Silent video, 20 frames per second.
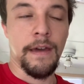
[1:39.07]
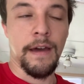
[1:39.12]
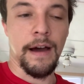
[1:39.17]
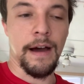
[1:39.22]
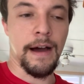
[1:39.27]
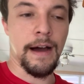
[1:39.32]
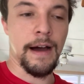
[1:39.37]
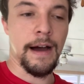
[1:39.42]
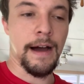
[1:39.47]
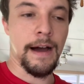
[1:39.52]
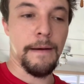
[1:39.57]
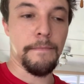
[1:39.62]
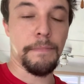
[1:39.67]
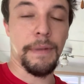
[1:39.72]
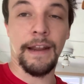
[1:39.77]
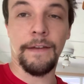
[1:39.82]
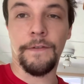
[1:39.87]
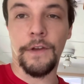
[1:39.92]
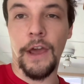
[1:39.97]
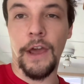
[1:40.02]

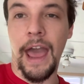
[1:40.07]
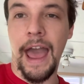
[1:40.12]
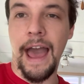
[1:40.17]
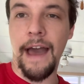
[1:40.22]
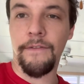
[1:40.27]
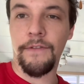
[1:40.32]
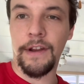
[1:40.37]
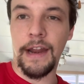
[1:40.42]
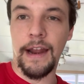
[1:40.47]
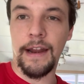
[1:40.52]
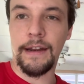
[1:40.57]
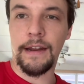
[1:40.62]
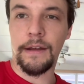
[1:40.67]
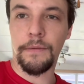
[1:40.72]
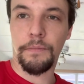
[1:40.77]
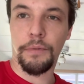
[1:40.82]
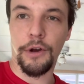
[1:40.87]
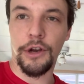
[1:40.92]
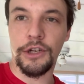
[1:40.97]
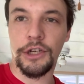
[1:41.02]
but if you haven't, I'd
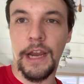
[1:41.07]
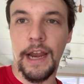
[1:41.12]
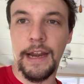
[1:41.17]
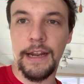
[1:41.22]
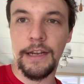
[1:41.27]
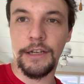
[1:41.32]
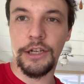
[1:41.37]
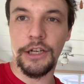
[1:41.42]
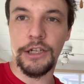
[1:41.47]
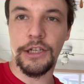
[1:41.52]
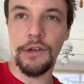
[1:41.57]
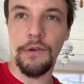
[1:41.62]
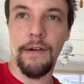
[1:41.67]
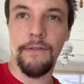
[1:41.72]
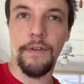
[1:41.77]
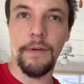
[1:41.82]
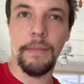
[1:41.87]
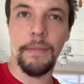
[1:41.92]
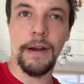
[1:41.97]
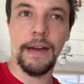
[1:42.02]
appreciate it just so
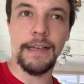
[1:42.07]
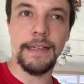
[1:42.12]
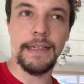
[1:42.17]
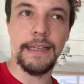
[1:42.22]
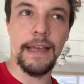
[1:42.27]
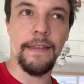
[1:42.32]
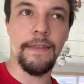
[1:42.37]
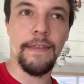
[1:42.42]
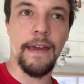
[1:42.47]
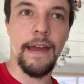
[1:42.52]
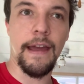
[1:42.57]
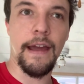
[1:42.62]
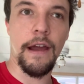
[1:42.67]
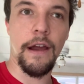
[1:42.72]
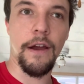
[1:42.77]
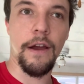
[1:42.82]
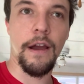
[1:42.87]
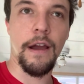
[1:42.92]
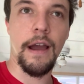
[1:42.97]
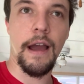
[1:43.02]
everybody's in
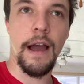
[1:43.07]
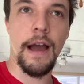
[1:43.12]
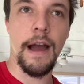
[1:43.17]
there.